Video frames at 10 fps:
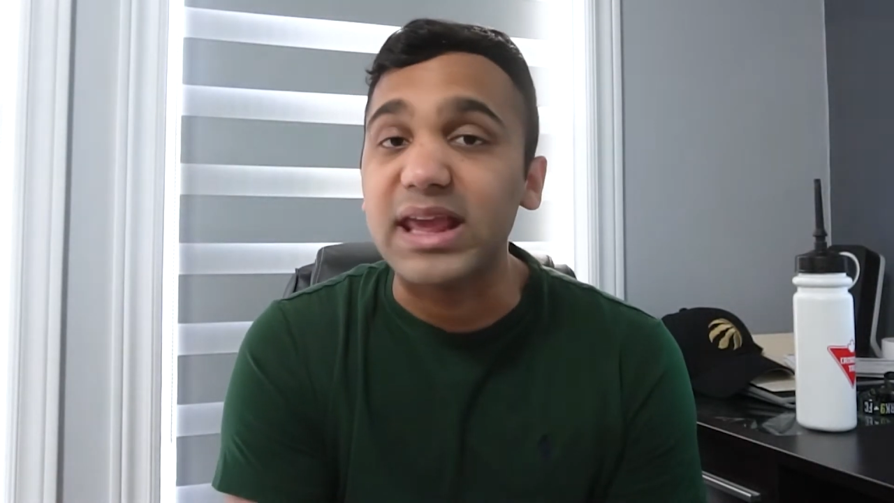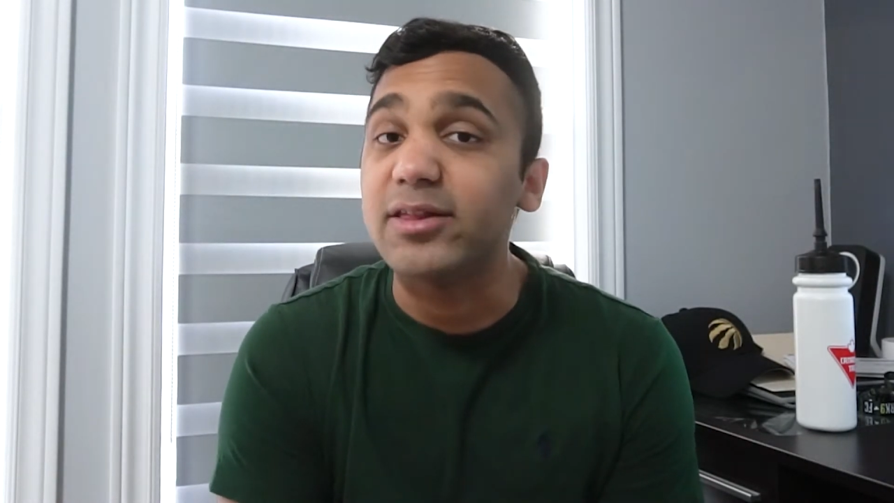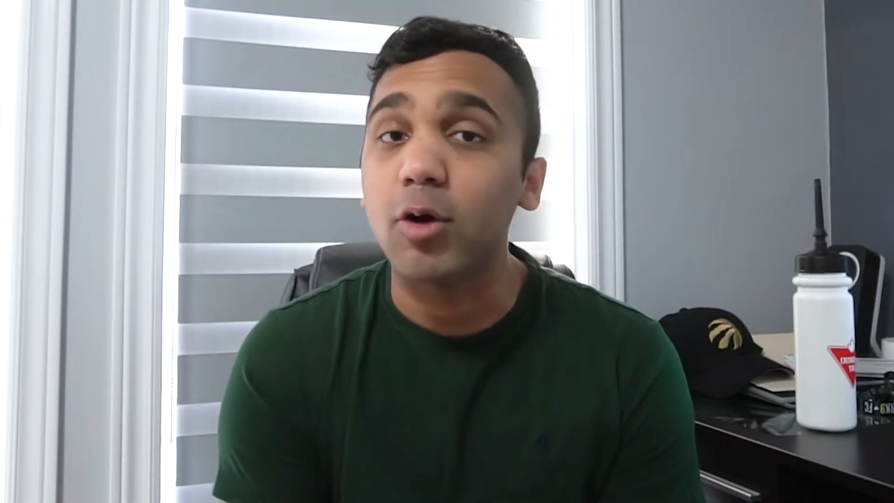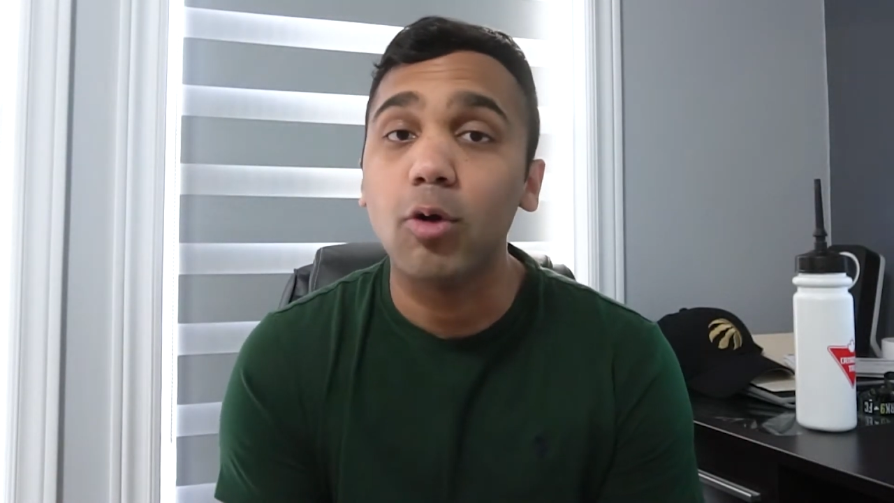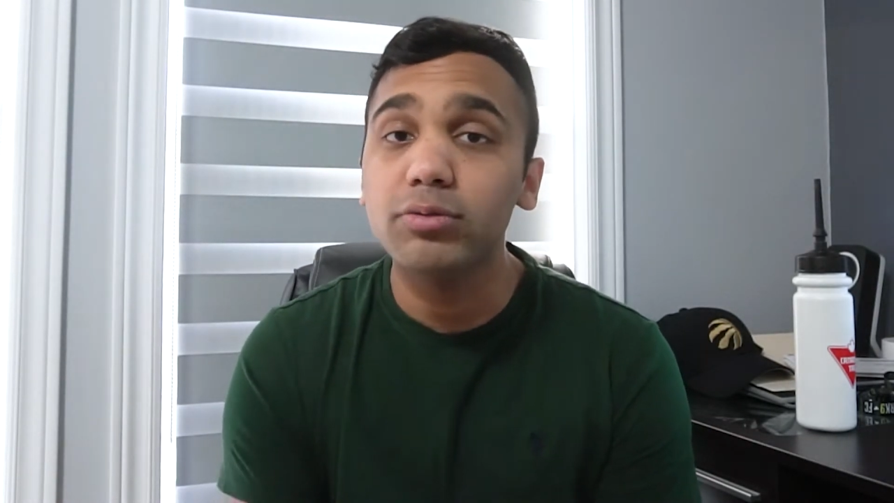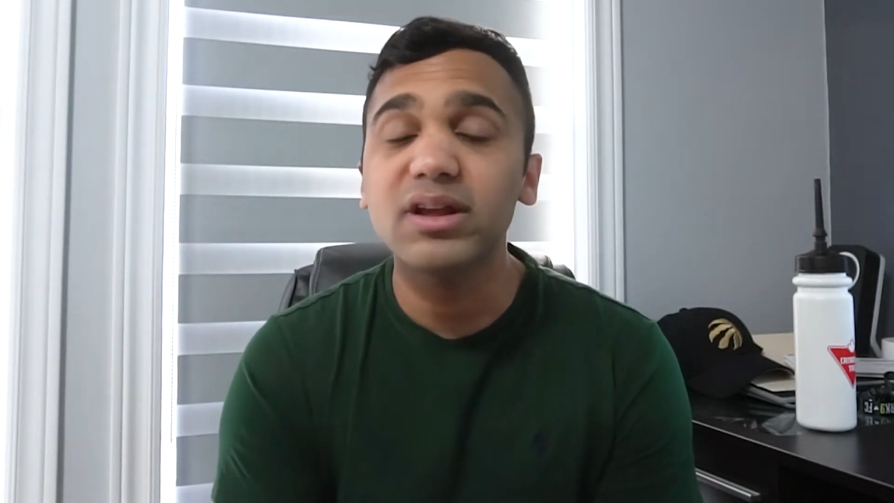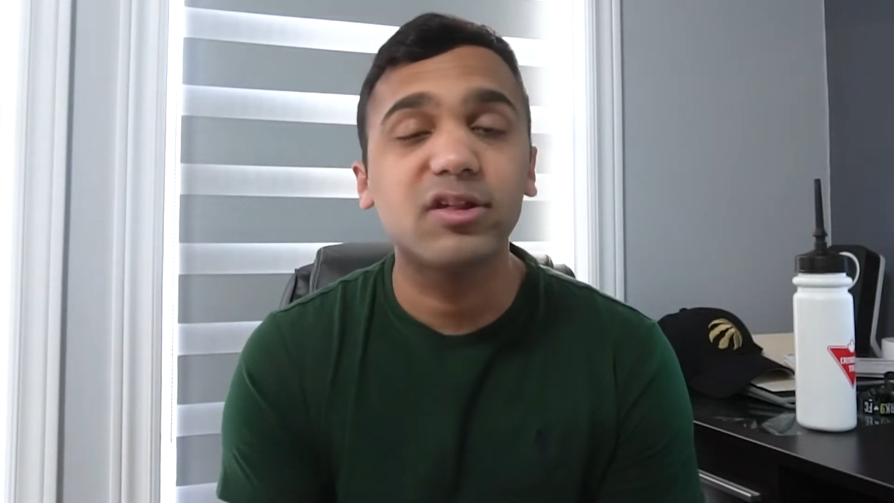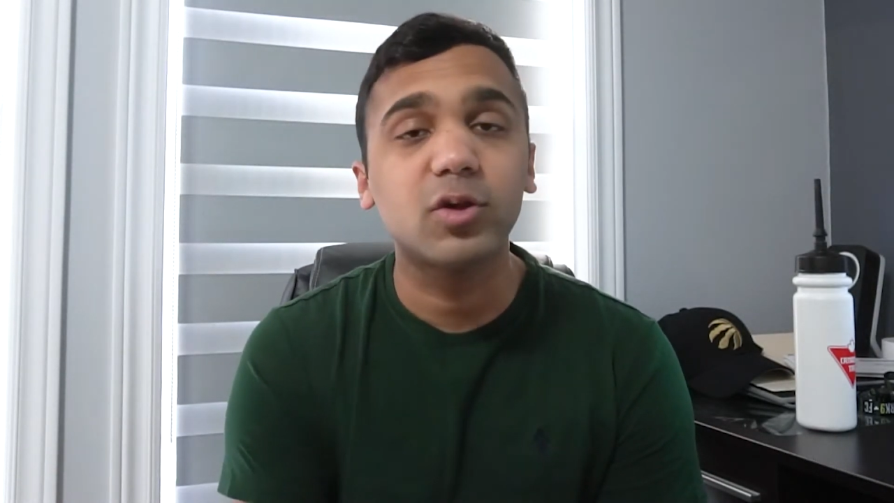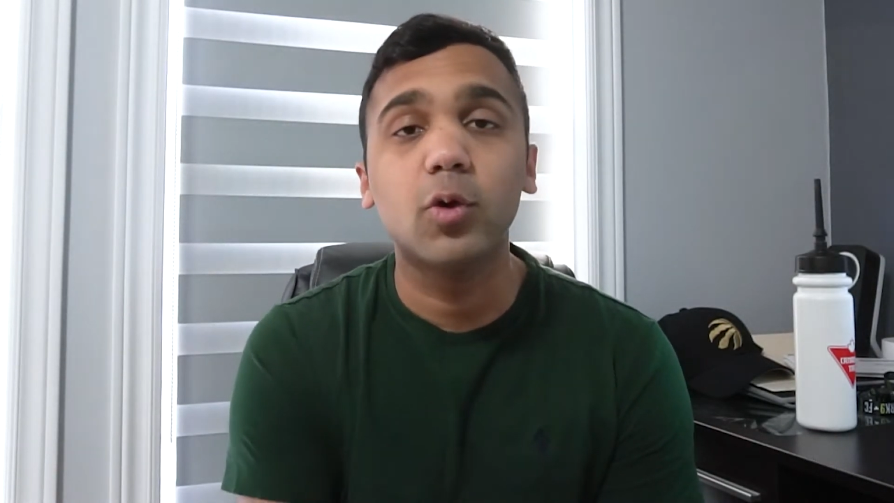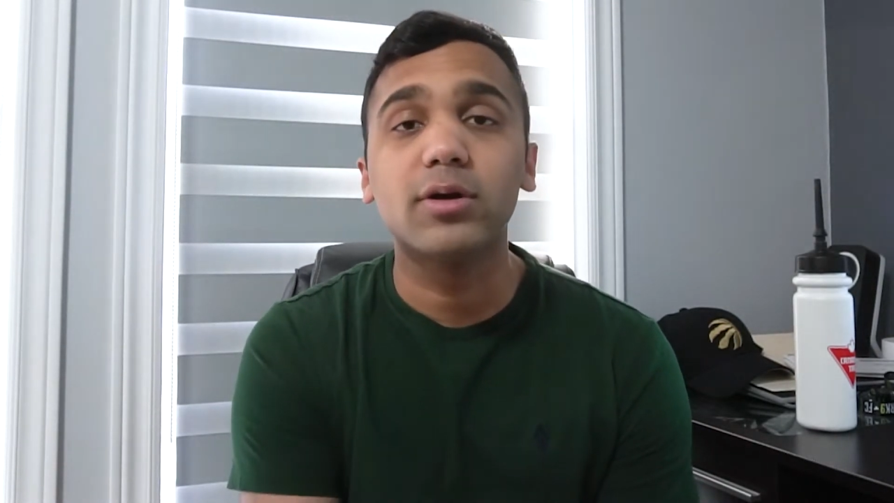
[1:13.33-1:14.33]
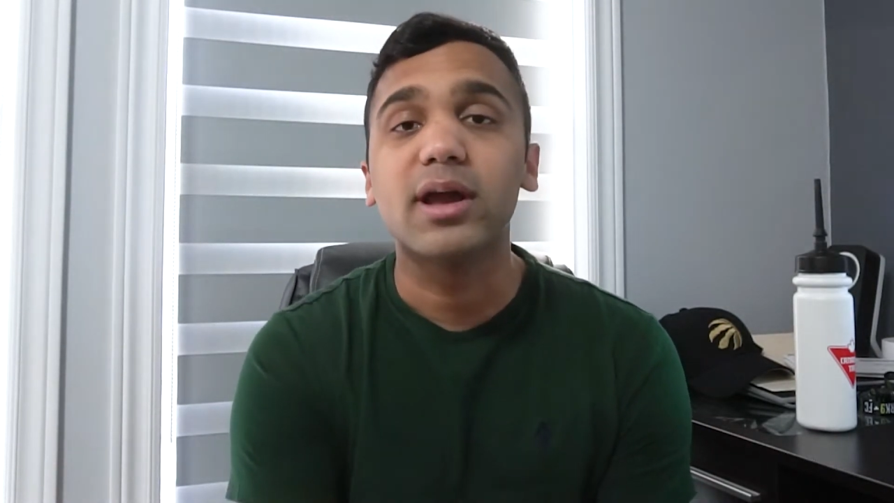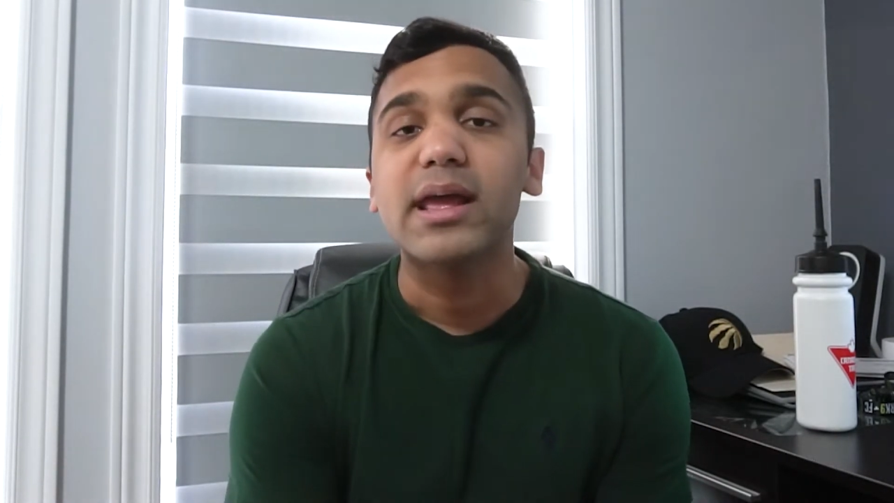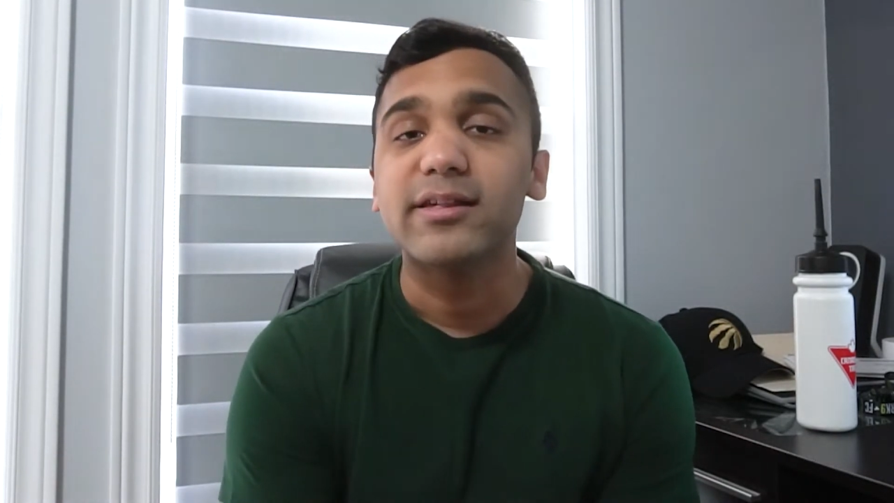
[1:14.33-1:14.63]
he's only scored